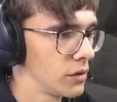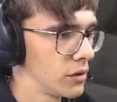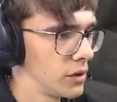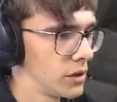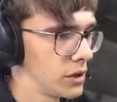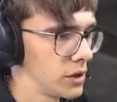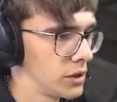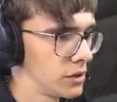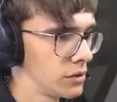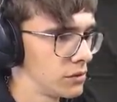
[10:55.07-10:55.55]

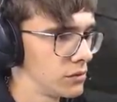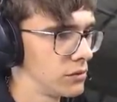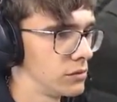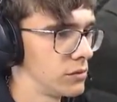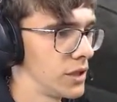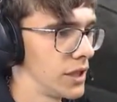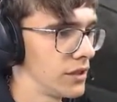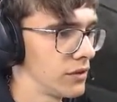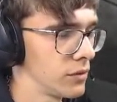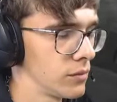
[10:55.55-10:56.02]
Oh,
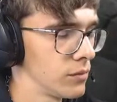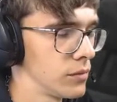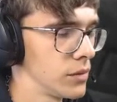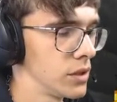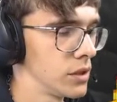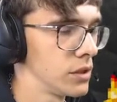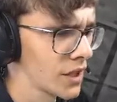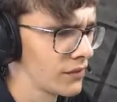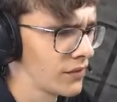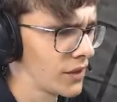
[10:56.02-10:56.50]
let him be.
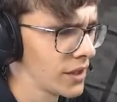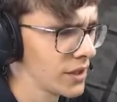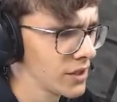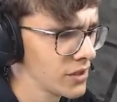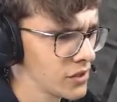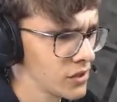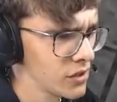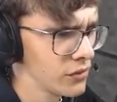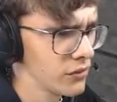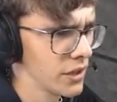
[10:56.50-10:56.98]
Why is
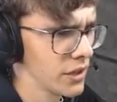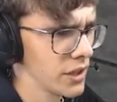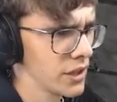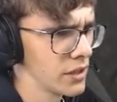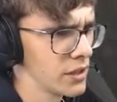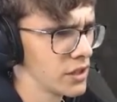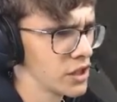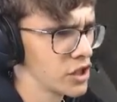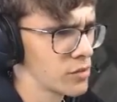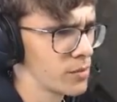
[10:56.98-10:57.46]
he over here?
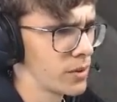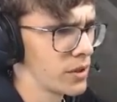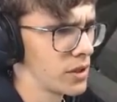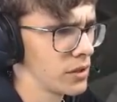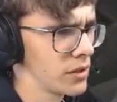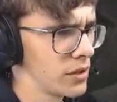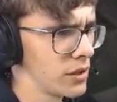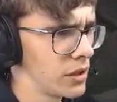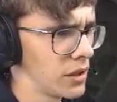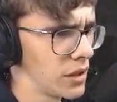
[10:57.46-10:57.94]
They spawn
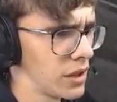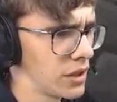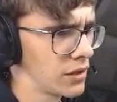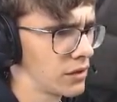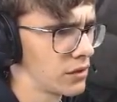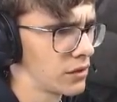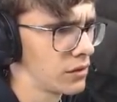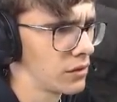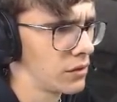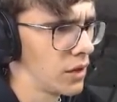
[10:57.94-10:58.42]
here like
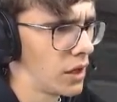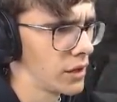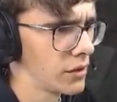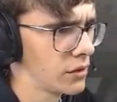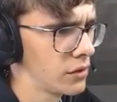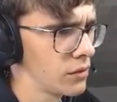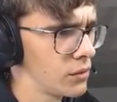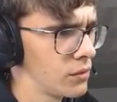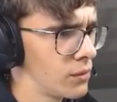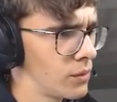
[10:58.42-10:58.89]
I don't
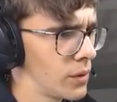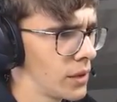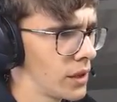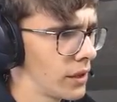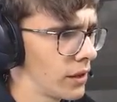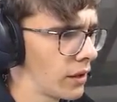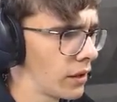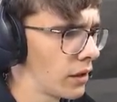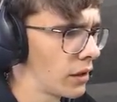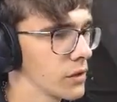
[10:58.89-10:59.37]
know
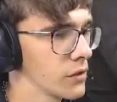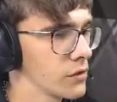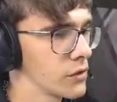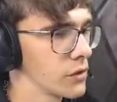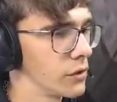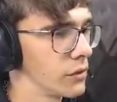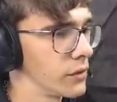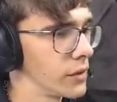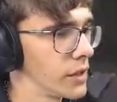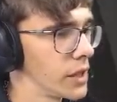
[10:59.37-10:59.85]
why.
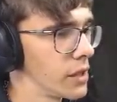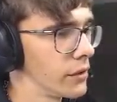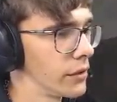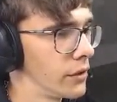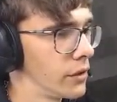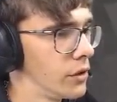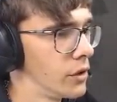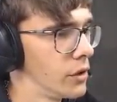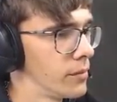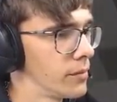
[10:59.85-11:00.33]
So now the
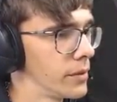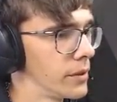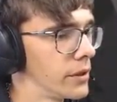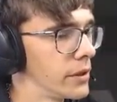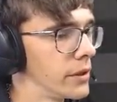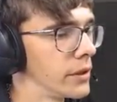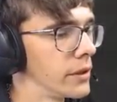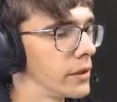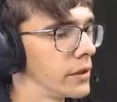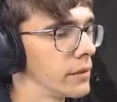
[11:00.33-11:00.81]

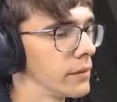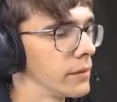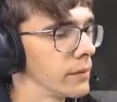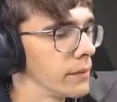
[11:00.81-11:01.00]
upper